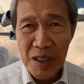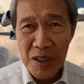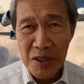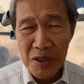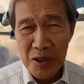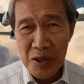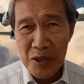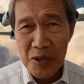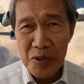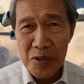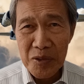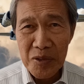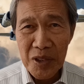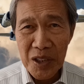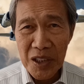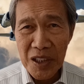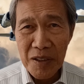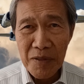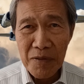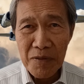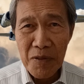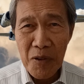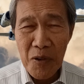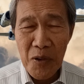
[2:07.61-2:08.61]
the crew on
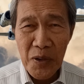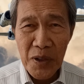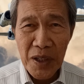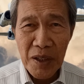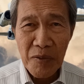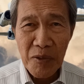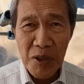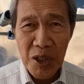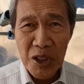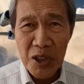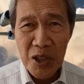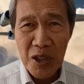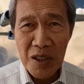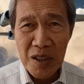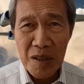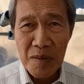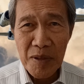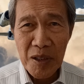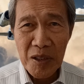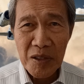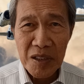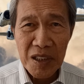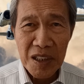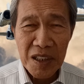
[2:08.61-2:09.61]
the phone, and we talk
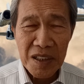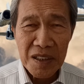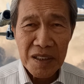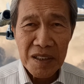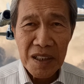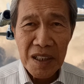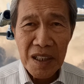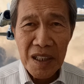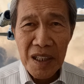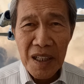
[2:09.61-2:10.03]
about it.